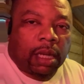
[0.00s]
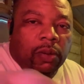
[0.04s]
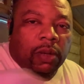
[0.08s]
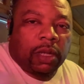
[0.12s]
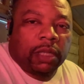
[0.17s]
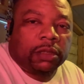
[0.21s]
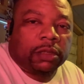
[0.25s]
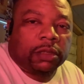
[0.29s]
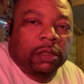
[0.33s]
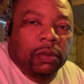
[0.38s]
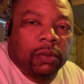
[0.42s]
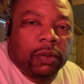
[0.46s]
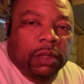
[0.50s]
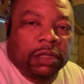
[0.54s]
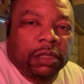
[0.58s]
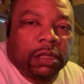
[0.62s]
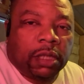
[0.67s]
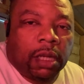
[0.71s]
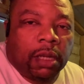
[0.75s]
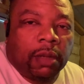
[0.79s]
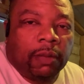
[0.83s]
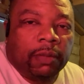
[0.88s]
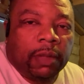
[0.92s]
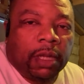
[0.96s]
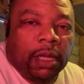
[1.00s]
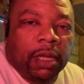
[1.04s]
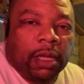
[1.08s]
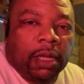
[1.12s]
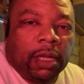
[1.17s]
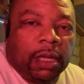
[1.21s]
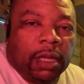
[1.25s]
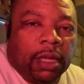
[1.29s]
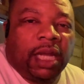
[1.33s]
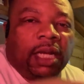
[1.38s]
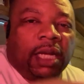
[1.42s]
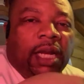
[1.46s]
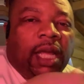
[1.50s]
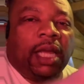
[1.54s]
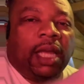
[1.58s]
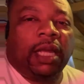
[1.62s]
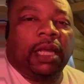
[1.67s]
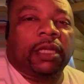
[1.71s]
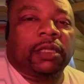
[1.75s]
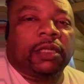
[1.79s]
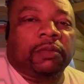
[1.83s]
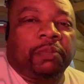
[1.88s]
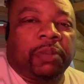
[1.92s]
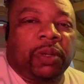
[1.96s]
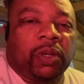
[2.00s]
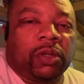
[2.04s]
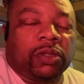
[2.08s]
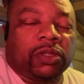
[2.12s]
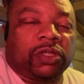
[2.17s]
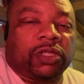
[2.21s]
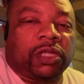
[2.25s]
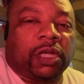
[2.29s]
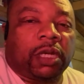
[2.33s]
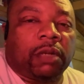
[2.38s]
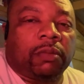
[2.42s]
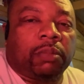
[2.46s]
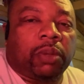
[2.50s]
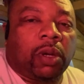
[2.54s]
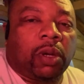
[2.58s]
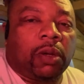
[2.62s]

What's up? DNA is bullshit, bro.